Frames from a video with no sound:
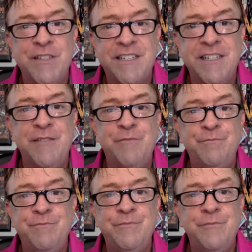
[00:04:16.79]
going to,
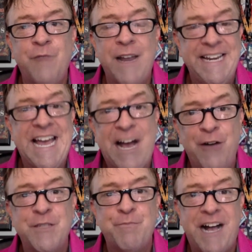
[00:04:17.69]
right
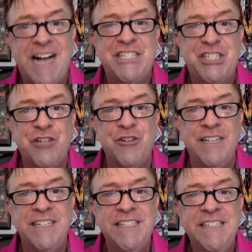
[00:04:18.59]
now, is
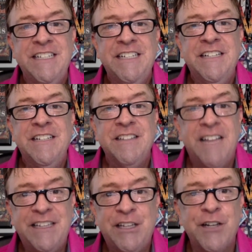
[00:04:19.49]
posturing
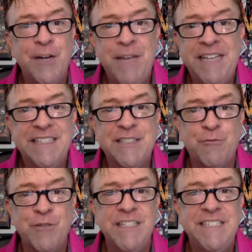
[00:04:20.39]
like they're going to make this
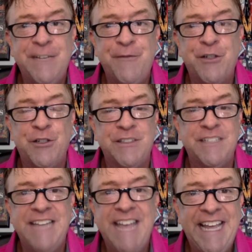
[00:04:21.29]
really difficult.
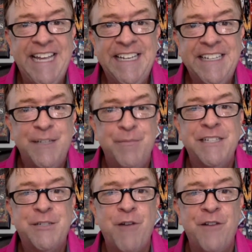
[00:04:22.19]
Today, the
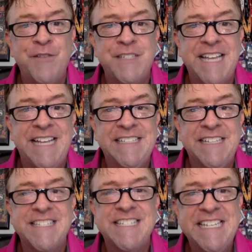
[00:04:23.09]
Big 12 sent
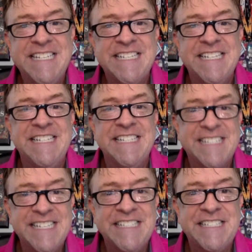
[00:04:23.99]
a cease and
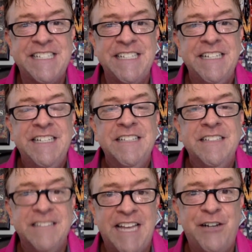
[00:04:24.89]
desist
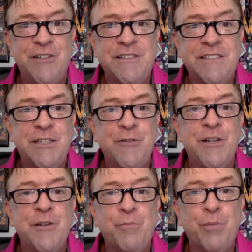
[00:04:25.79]
letter to
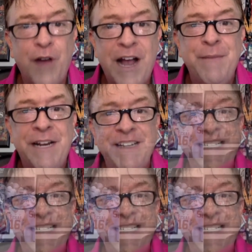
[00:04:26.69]
their primary